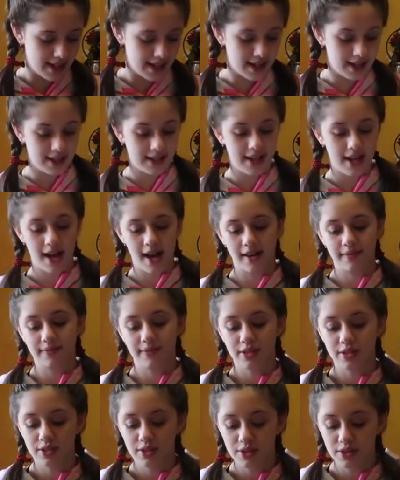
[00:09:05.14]
And
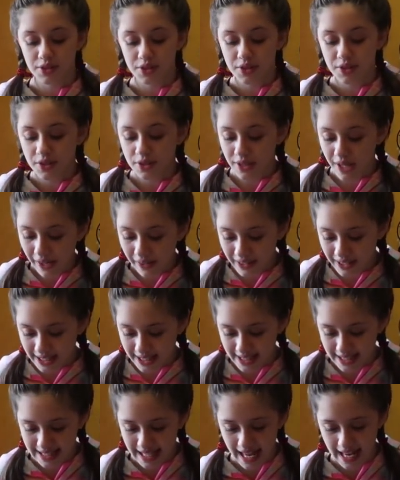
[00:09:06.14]
I'm so
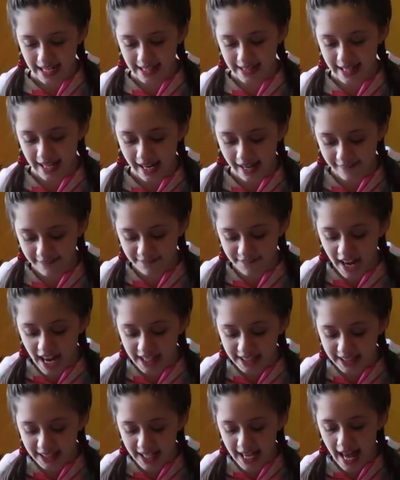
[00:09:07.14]
excited that I
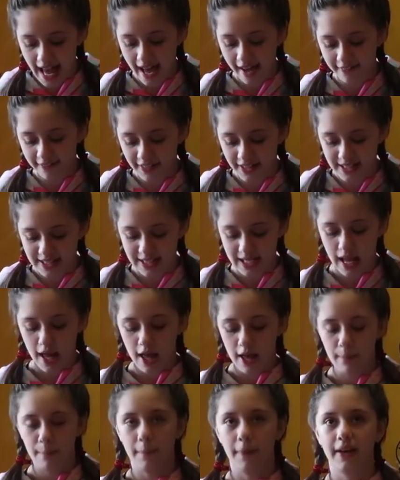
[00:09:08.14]
finally have this
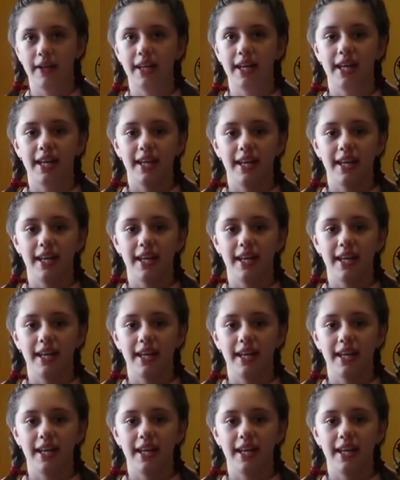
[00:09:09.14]
book.